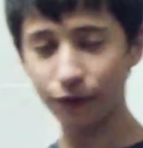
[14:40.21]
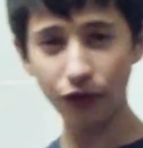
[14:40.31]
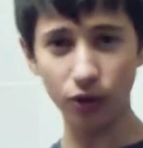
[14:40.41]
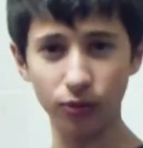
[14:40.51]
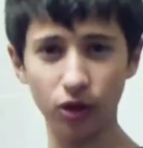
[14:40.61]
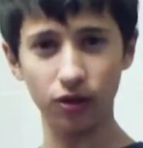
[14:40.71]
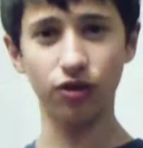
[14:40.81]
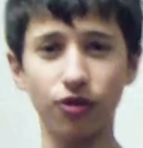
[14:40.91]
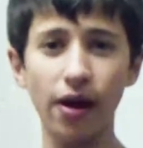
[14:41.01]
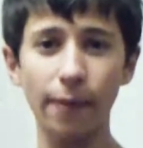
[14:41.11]
filmed on the
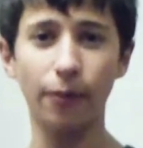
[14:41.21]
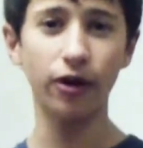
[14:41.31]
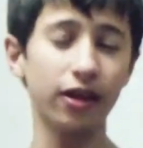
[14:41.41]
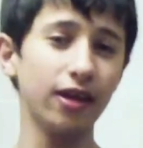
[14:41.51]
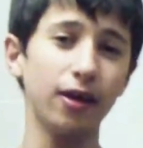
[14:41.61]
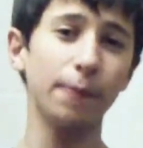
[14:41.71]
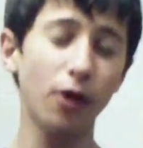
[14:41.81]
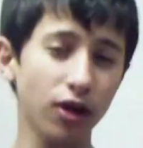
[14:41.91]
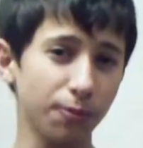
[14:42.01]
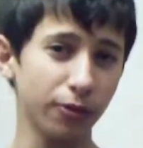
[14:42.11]
tripod, and then in
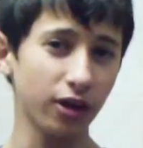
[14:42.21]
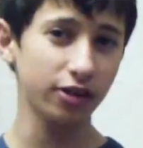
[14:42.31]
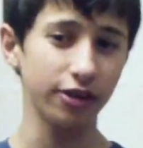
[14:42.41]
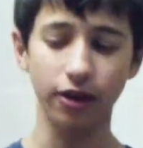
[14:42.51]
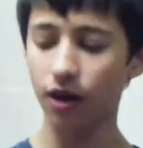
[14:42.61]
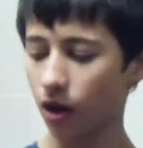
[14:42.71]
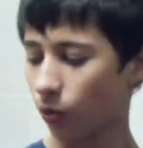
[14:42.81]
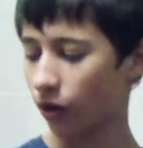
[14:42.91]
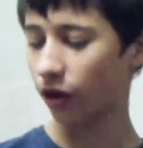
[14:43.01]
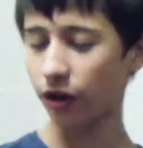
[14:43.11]
post production,
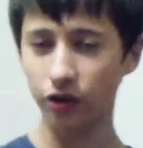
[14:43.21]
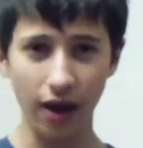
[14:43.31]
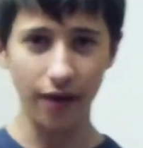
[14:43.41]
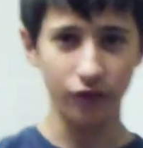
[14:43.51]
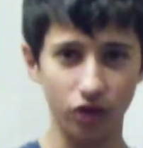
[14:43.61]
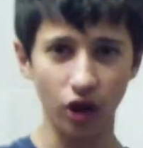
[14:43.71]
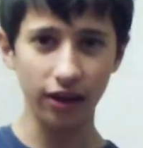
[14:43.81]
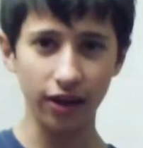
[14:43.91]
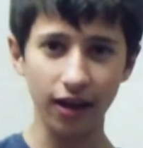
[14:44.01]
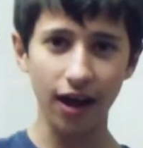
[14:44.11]
we're going to have
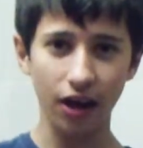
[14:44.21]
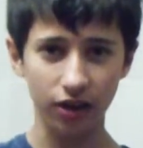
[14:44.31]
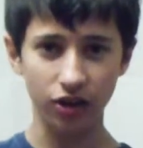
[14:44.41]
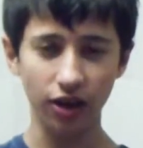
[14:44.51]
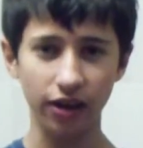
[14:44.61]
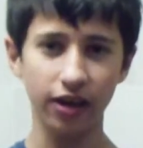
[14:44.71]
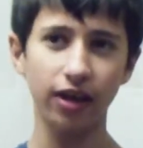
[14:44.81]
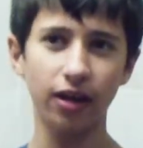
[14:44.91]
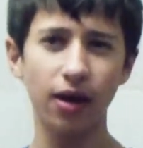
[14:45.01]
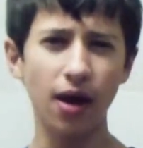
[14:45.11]
dollying out and dollying
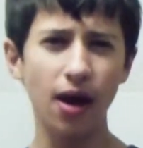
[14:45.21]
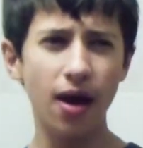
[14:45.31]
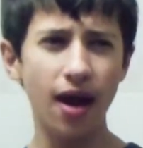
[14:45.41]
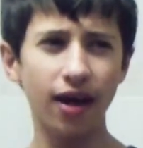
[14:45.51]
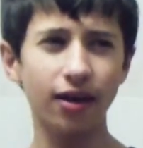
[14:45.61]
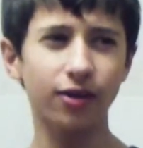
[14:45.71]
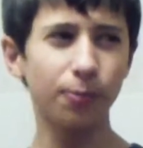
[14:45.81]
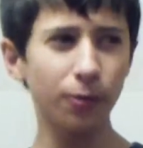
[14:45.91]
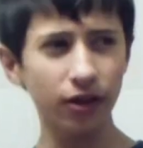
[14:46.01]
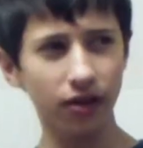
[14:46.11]
in and to
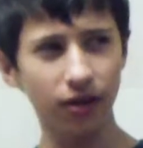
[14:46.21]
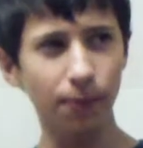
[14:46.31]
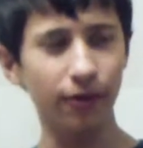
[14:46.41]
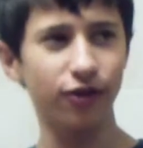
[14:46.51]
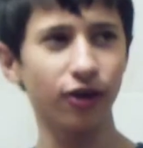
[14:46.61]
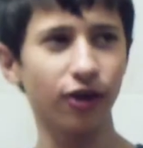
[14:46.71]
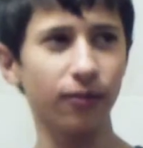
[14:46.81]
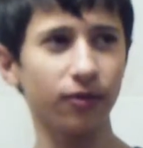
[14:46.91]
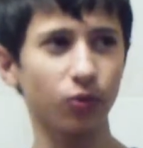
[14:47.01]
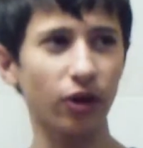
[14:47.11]
put in simpler
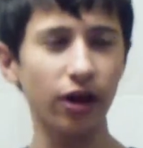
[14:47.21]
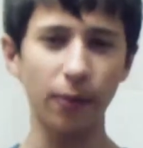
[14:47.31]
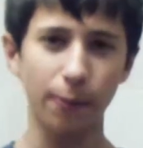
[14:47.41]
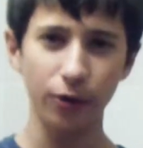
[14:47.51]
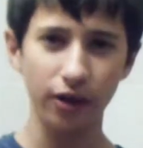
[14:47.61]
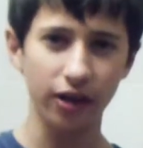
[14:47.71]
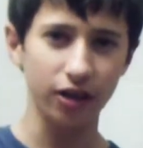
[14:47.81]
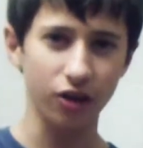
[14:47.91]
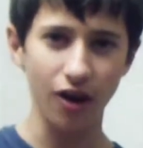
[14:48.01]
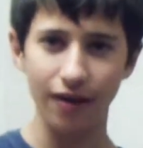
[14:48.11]
terms, we're going to be putting it
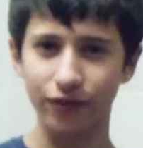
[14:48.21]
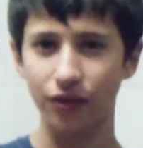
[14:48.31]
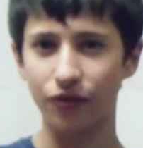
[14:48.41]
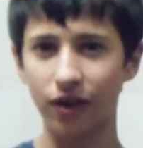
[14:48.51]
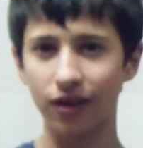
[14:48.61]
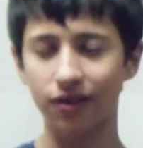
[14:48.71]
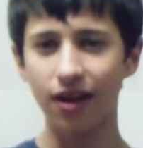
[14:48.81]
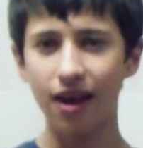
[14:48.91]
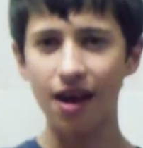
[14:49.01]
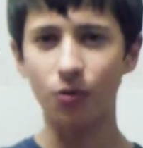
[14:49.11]
in After Effects
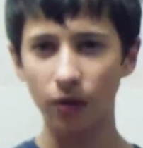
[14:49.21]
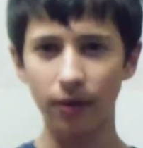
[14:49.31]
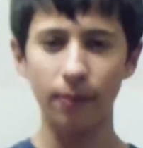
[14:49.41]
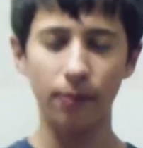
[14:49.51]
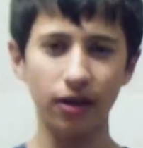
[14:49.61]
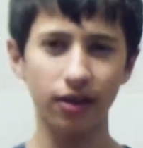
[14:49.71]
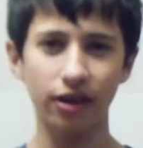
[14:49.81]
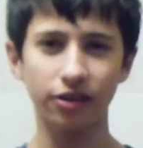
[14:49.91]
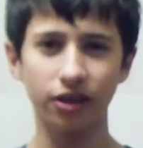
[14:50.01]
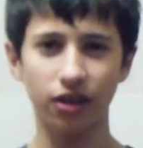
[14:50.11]
and we're
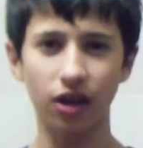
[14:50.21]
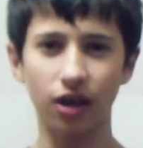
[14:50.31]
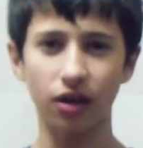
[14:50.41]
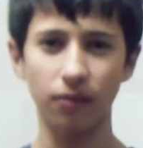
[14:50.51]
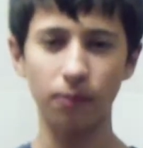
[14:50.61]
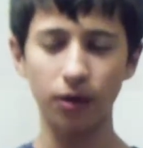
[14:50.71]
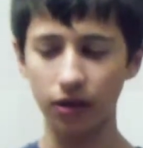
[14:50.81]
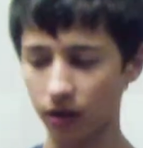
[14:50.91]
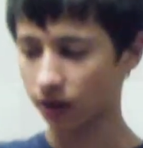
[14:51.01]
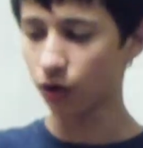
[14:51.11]
basically just going to
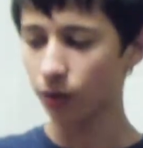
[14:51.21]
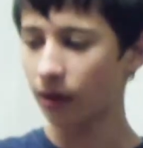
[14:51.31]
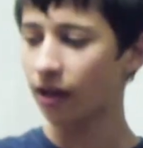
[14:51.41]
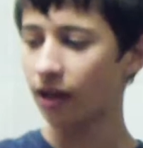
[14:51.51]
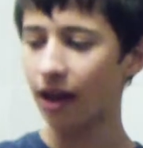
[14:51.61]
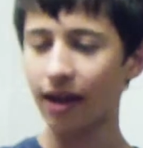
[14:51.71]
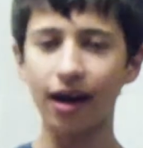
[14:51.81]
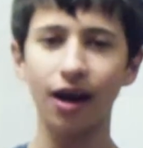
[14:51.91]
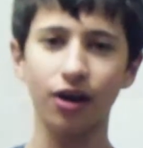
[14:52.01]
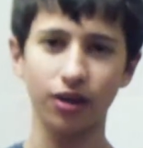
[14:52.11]
zoom in and
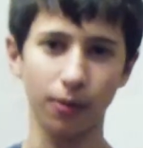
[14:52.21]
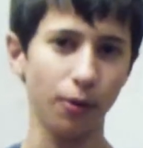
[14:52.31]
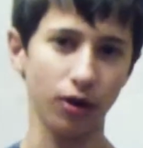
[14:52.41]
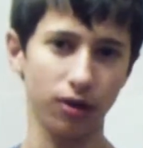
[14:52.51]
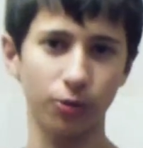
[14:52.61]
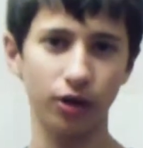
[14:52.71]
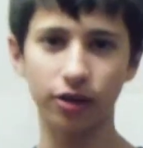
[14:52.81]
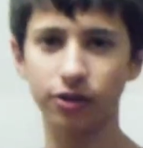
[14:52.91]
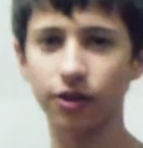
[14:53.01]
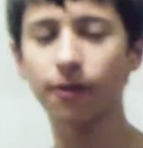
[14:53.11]
out in
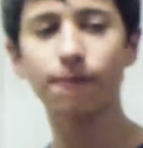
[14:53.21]
post-production.